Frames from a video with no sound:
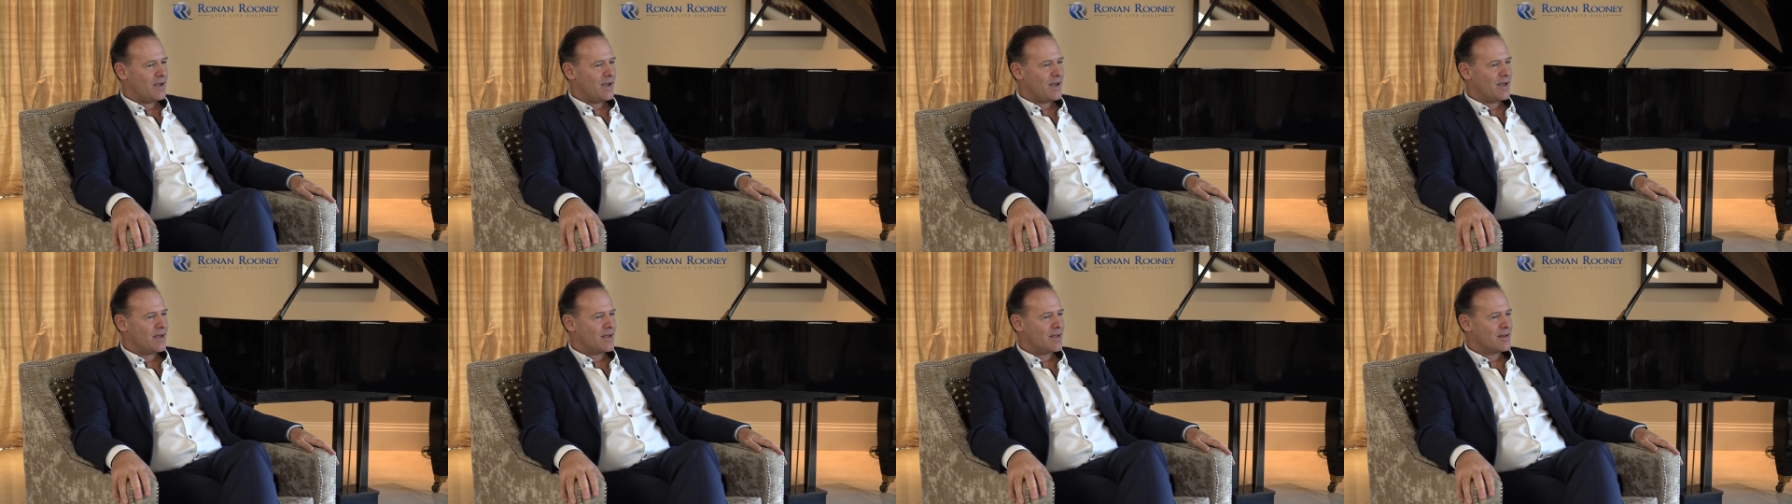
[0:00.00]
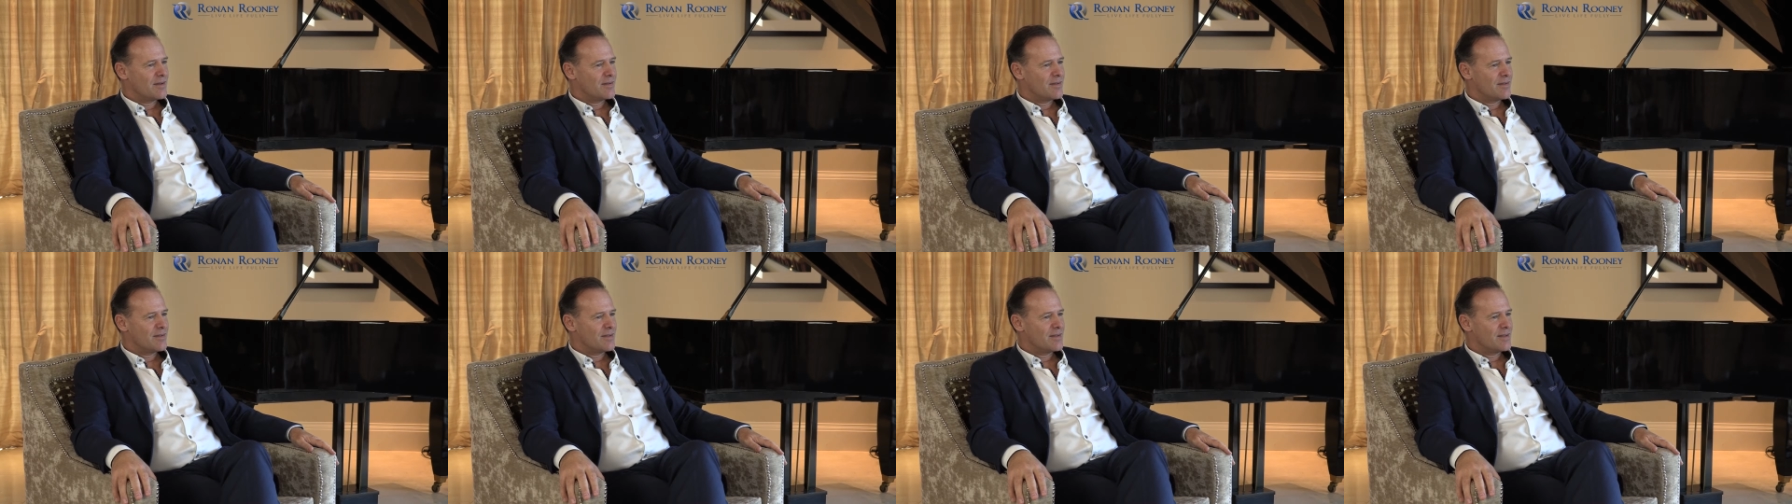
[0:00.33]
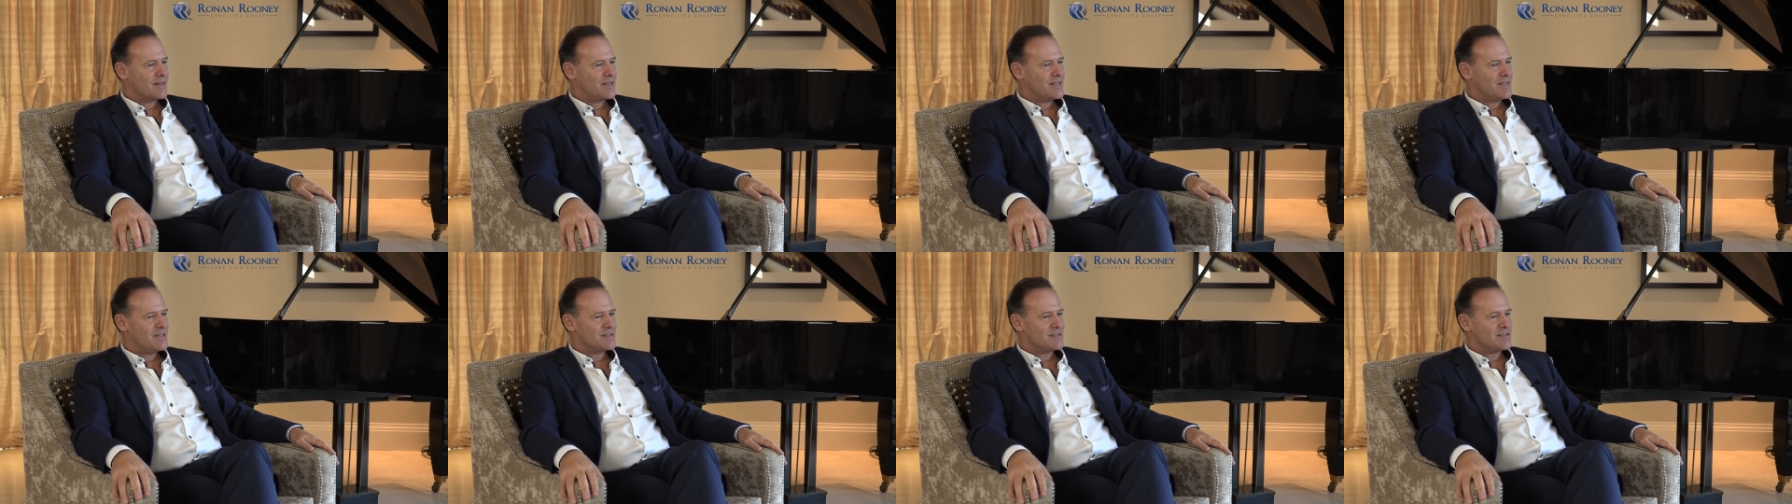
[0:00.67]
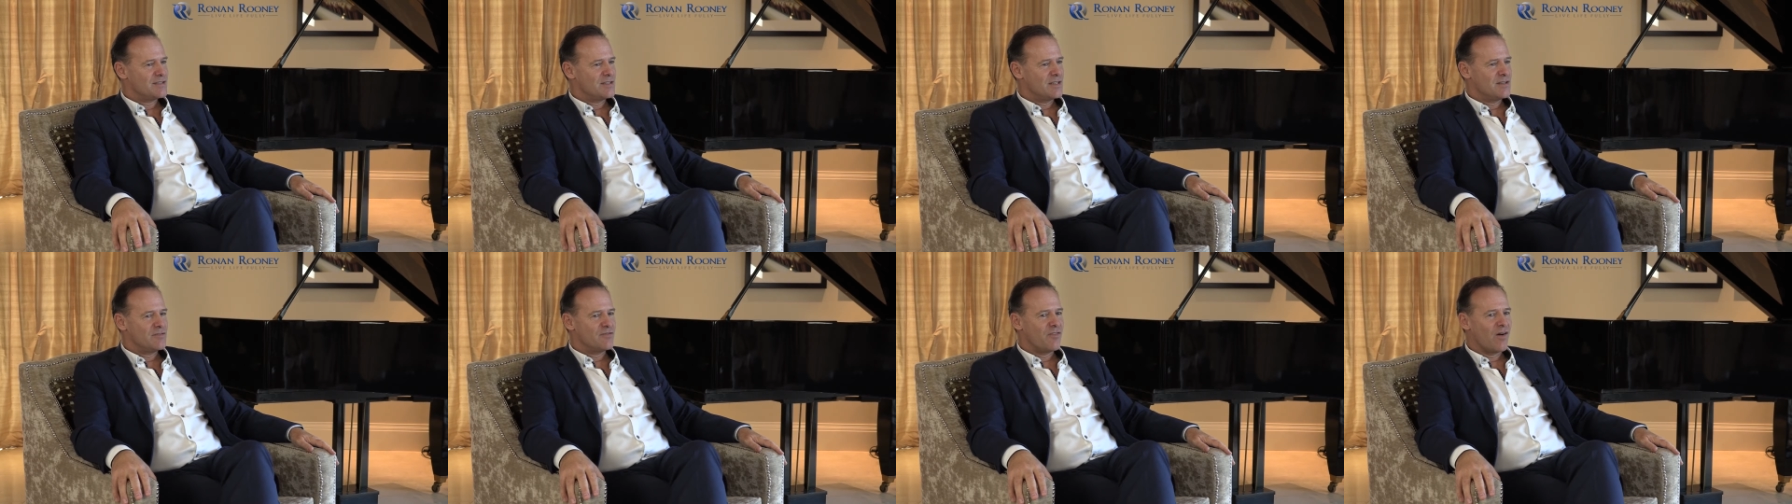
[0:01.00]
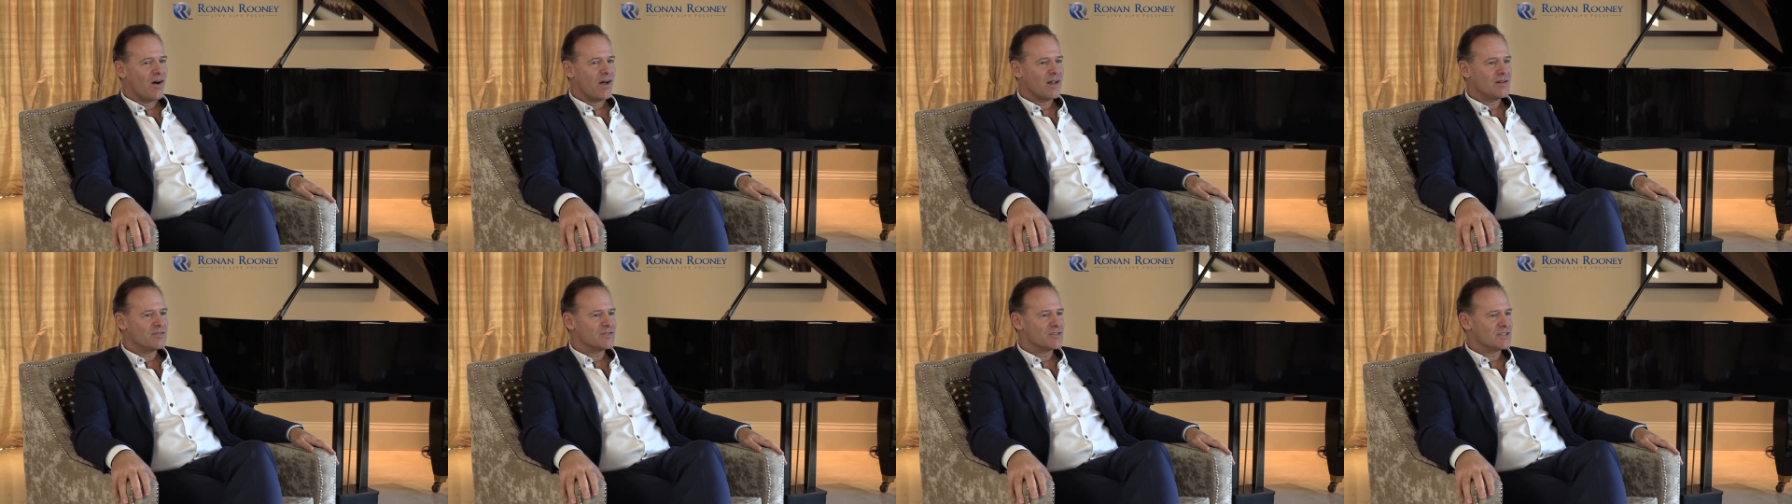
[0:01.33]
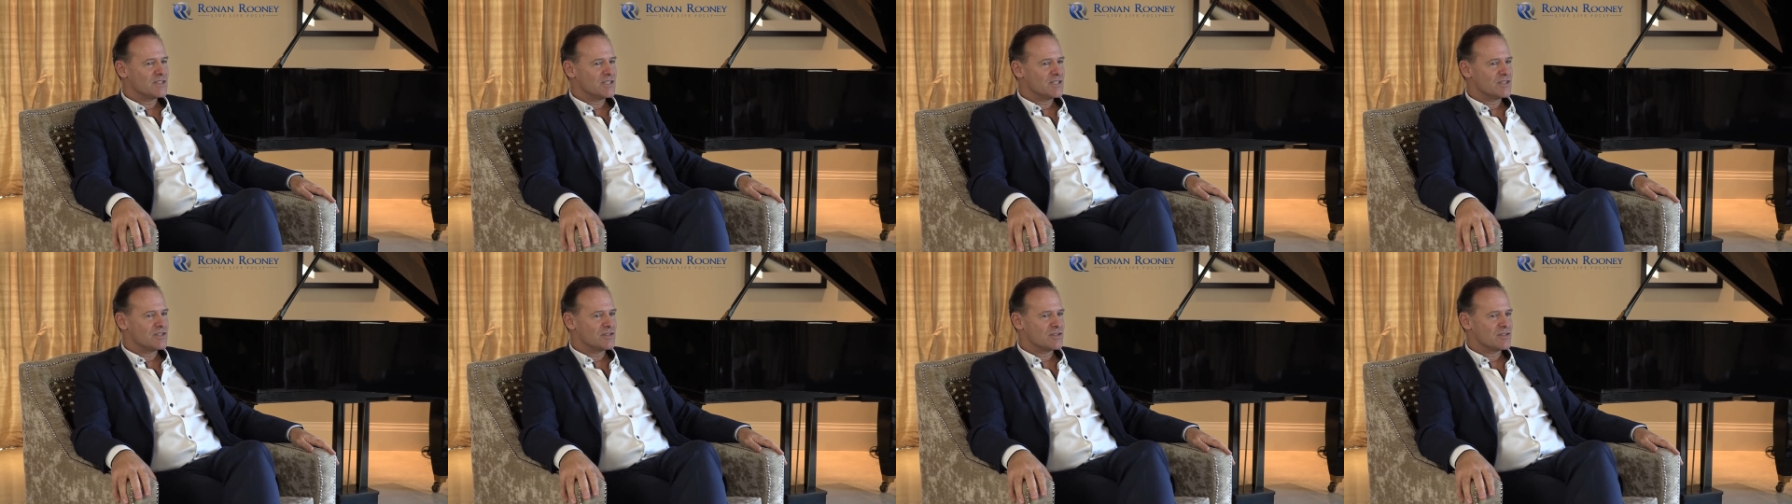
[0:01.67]
and he has evolved
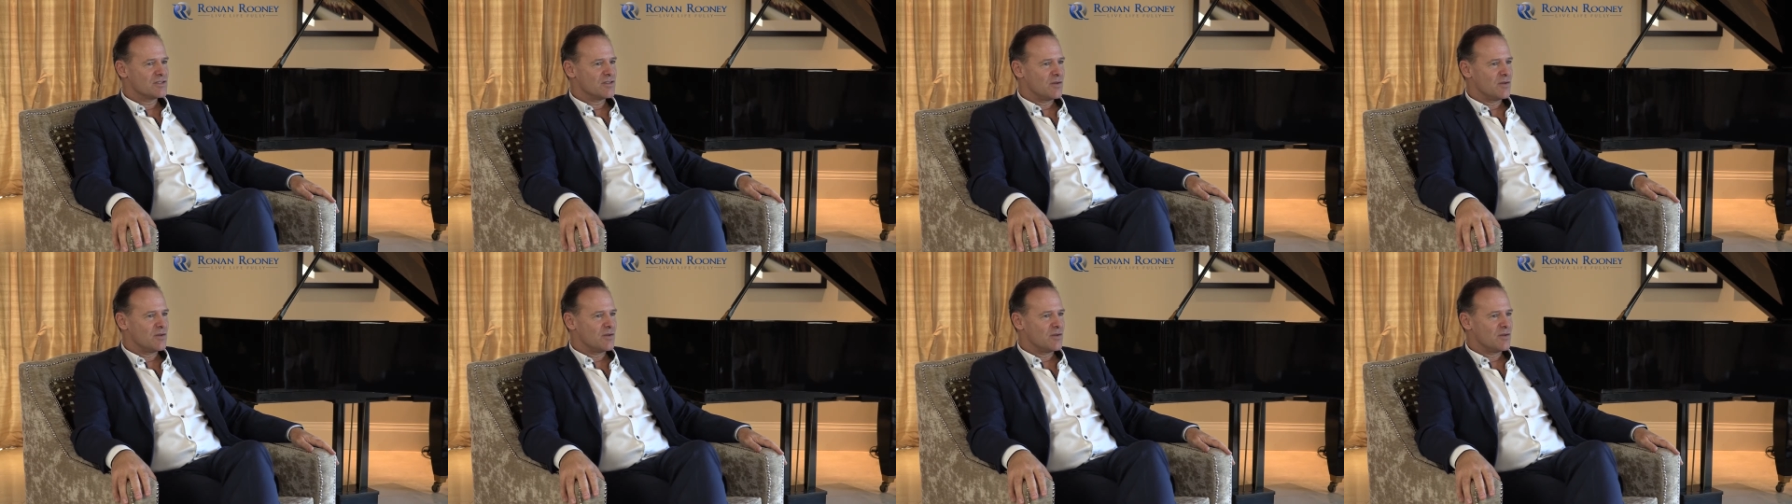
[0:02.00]
it into